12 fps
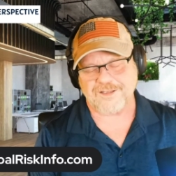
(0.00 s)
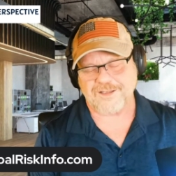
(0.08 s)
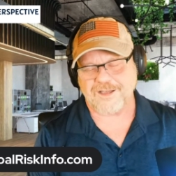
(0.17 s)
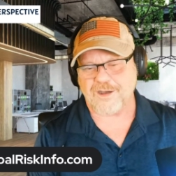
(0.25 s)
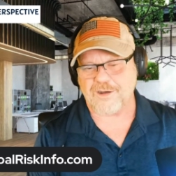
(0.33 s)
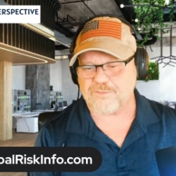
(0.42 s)

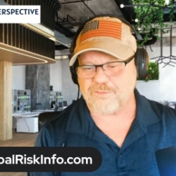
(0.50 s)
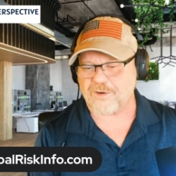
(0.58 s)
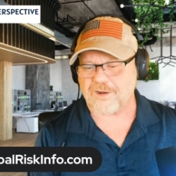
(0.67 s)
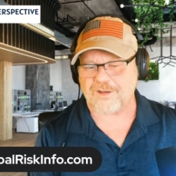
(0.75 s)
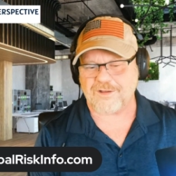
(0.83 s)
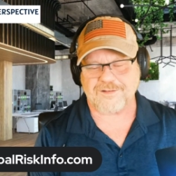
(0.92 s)

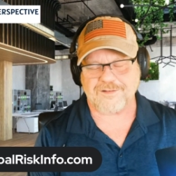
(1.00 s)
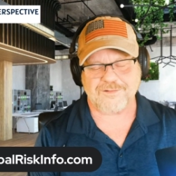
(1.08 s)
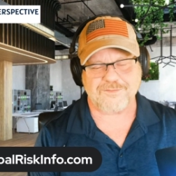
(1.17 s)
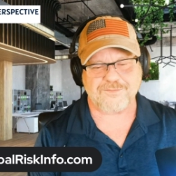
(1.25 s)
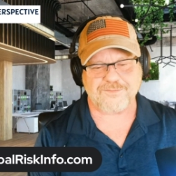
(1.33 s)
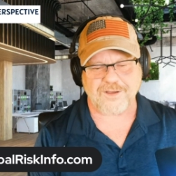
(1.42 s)
overall,
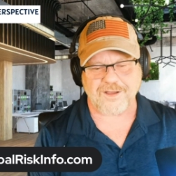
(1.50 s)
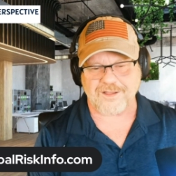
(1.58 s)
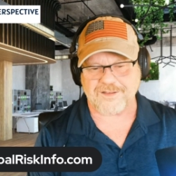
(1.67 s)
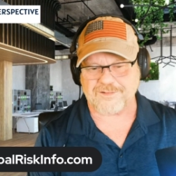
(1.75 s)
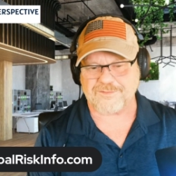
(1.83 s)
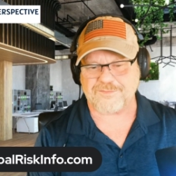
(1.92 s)

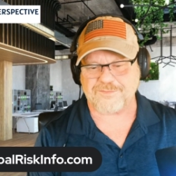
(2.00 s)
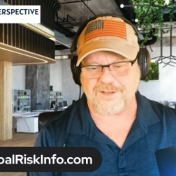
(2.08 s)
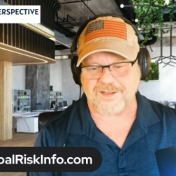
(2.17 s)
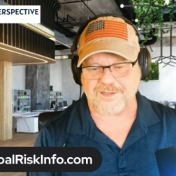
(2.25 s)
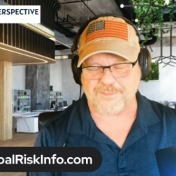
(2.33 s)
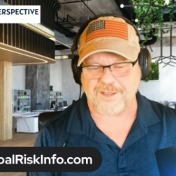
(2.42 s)
fun,
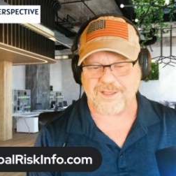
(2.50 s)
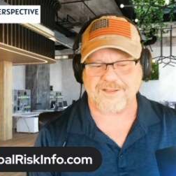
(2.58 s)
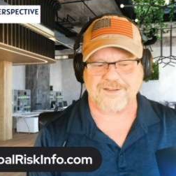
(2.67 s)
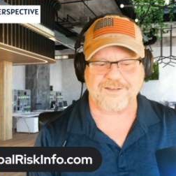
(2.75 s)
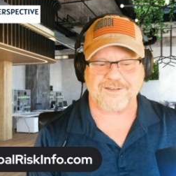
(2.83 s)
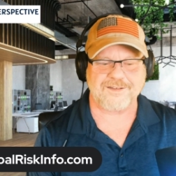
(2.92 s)
funny
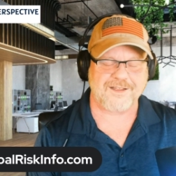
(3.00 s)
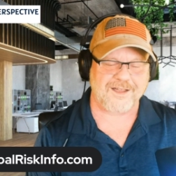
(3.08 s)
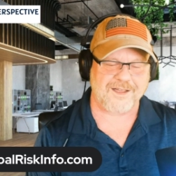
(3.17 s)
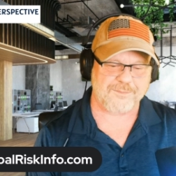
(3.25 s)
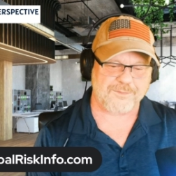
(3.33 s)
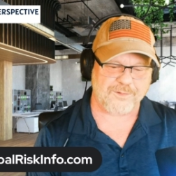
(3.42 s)
man,
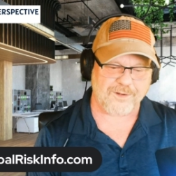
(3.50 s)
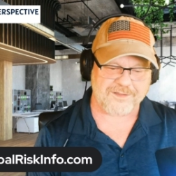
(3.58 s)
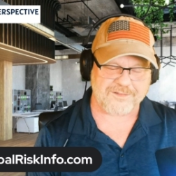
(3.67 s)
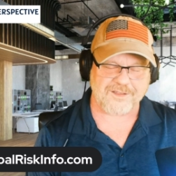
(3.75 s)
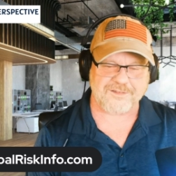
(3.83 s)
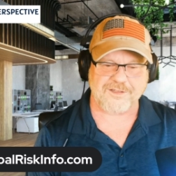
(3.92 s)
um, great
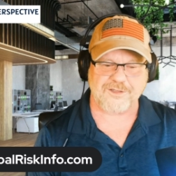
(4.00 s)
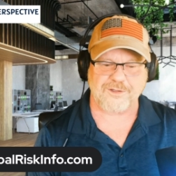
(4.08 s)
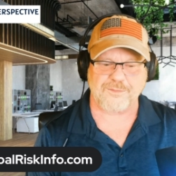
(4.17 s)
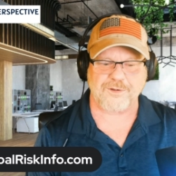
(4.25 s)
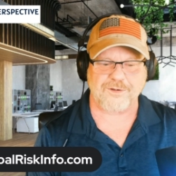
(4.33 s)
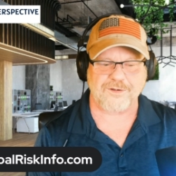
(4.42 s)
sense of
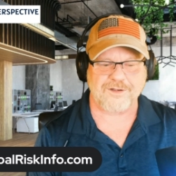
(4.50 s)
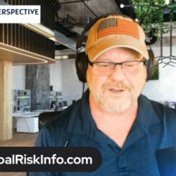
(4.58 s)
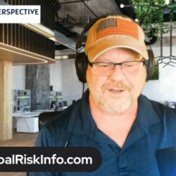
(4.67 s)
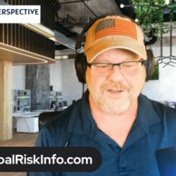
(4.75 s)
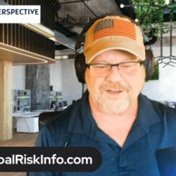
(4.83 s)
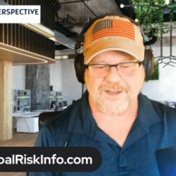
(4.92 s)
humor,
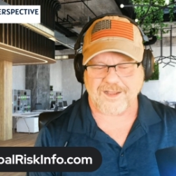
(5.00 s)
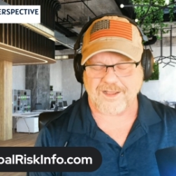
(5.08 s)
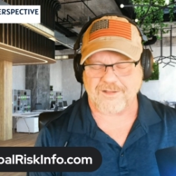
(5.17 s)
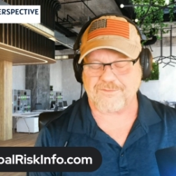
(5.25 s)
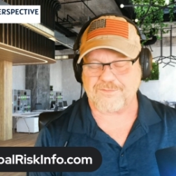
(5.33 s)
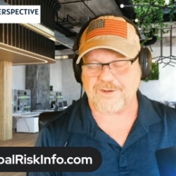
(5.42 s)

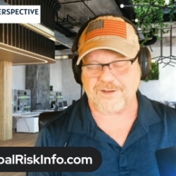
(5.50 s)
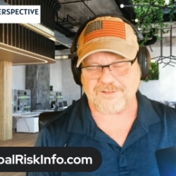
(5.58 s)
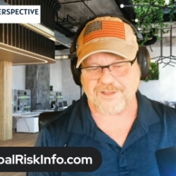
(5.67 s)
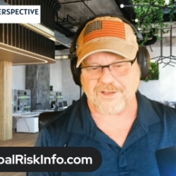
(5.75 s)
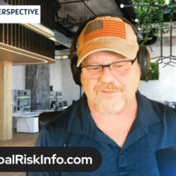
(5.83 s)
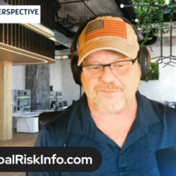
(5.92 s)
uh, very
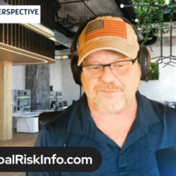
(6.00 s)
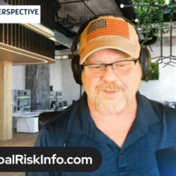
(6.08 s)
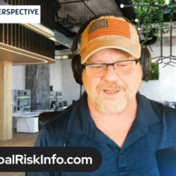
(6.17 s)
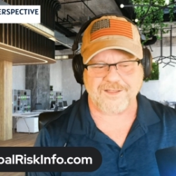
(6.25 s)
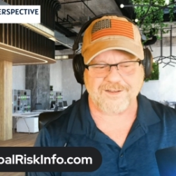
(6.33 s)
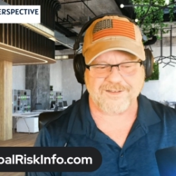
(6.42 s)
tough
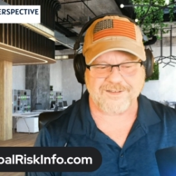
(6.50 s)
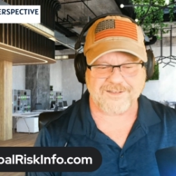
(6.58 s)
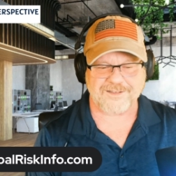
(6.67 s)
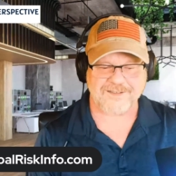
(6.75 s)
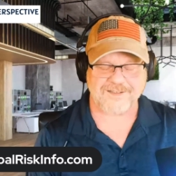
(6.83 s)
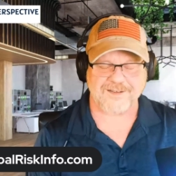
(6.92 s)
man.
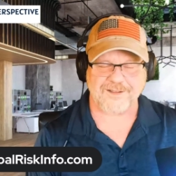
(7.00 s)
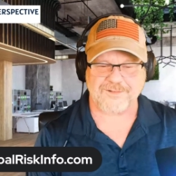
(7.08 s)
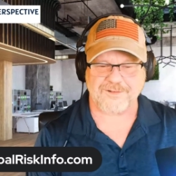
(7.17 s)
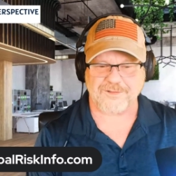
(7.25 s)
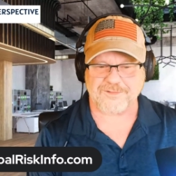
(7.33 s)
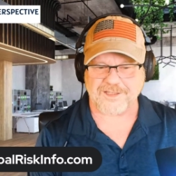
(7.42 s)
You know,
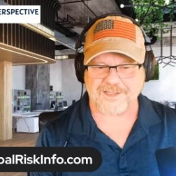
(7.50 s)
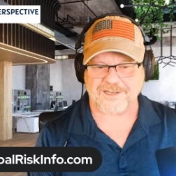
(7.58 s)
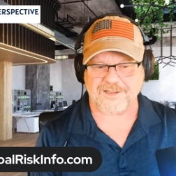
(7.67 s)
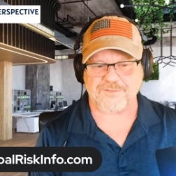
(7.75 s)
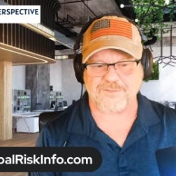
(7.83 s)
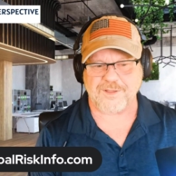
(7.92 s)
don't take any
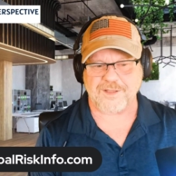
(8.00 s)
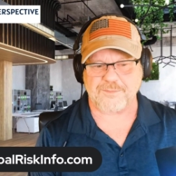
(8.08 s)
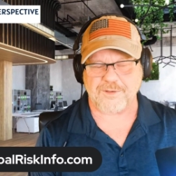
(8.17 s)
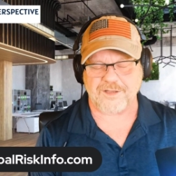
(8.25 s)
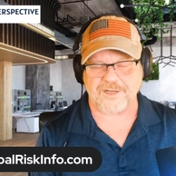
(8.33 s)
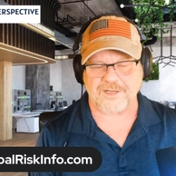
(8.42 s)
guff from
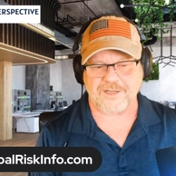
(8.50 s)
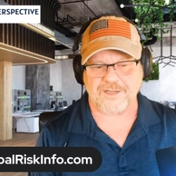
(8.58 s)
anybody.